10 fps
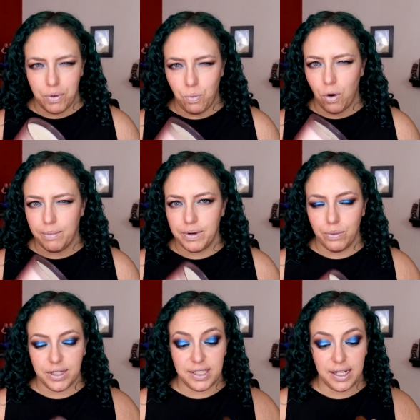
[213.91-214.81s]
warm and
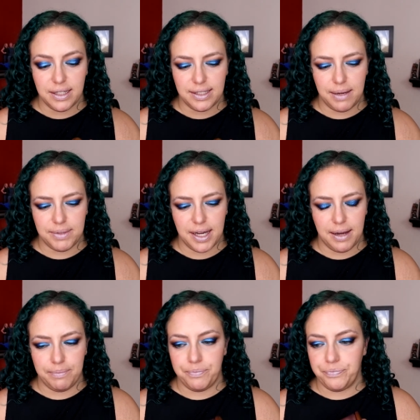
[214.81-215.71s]
woodsy at the same
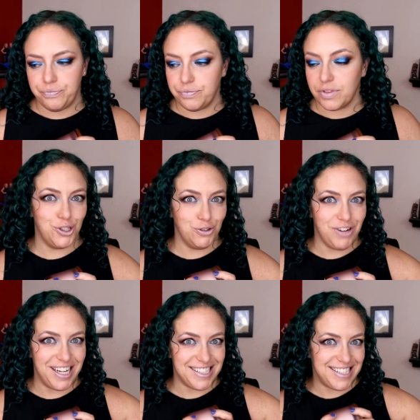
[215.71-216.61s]
time.
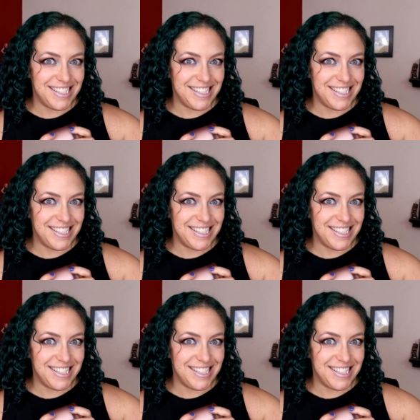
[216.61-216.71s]
Great